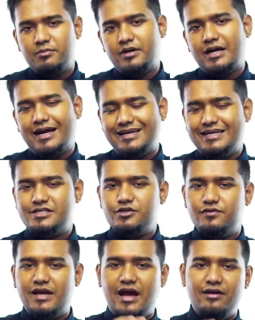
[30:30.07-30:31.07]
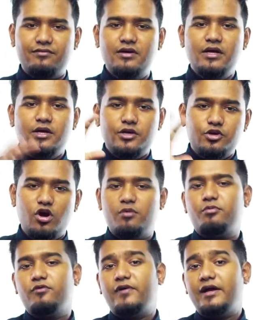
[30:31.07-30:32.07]
But at least you will have your
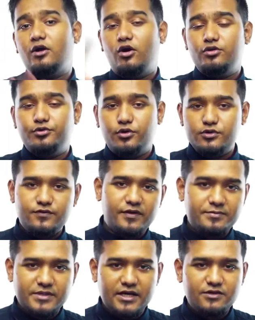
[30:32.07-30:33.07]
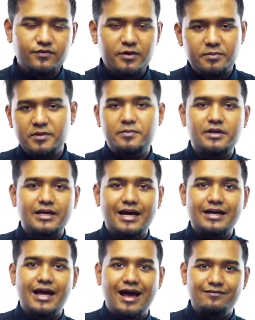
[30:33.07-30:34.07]
profile on those websites where people
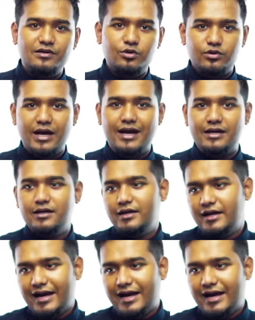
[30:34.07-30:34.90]
can have a look, and